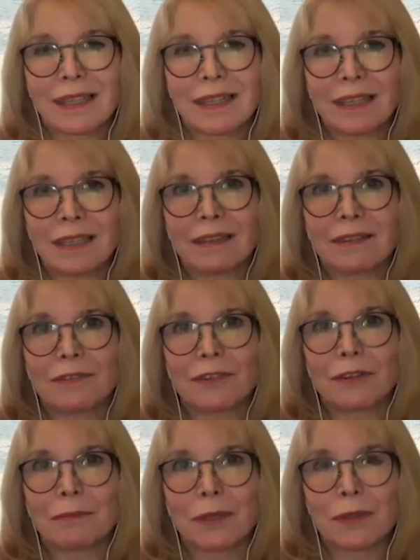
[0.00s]
I think
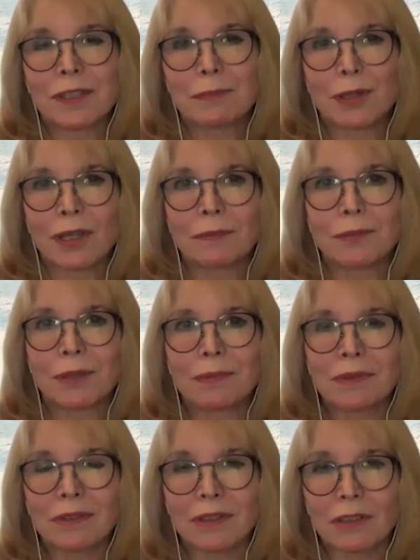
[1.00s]
for the most part,
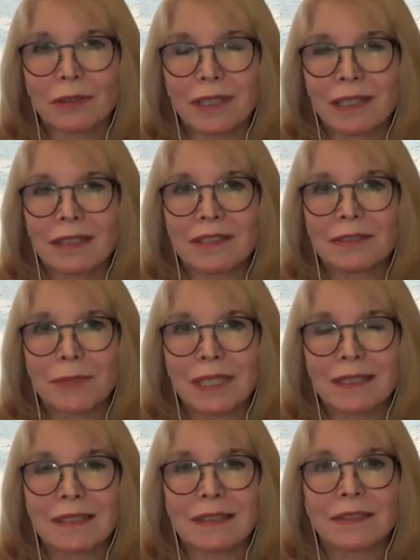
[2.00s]
people are going into
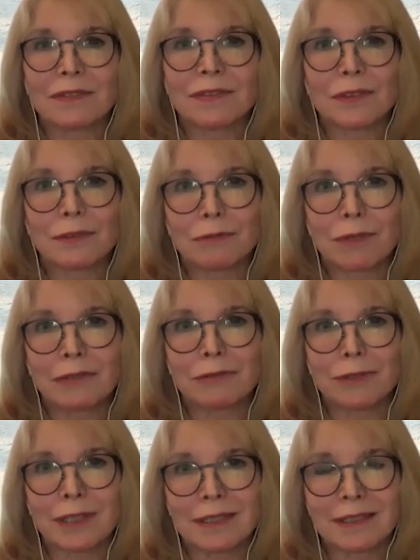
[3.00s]
medicine for the
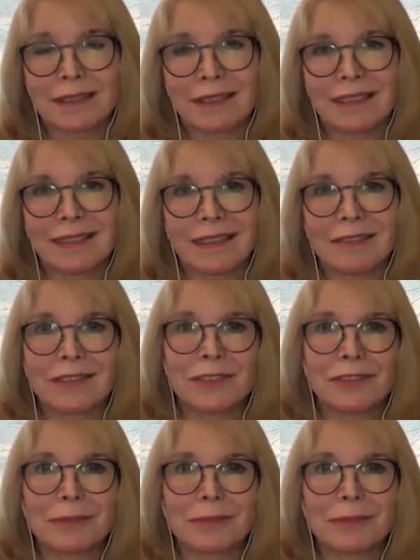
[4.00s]
right reasons. I was